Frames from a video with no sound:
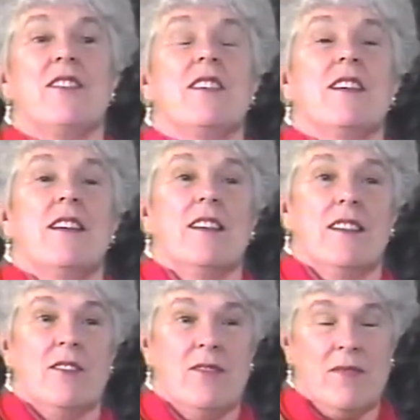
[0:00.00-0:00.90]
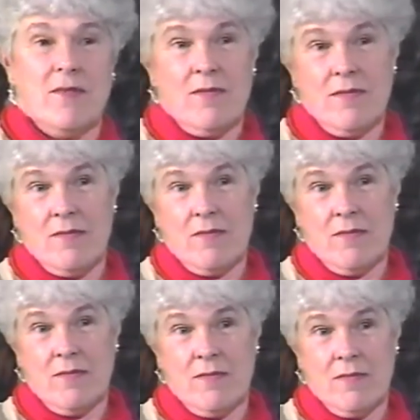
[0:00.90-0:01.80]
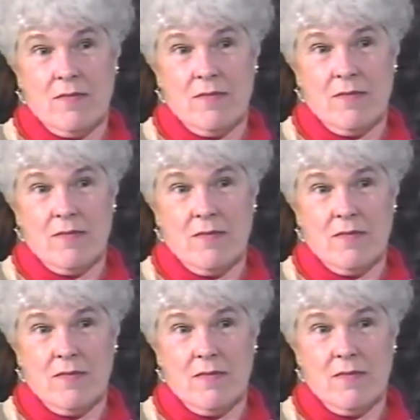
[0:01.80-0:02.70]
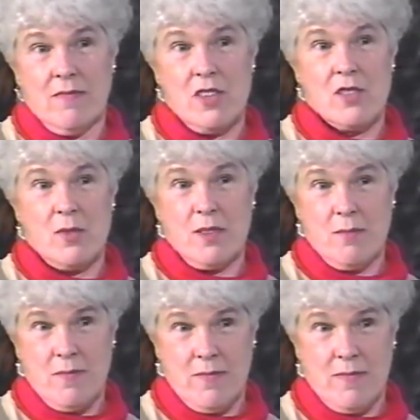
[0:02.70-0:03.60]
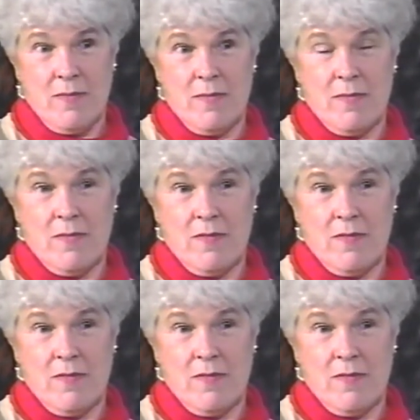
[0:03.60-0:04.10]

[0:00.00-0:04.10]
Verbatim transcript: And you're also the president of Arts Newmarket?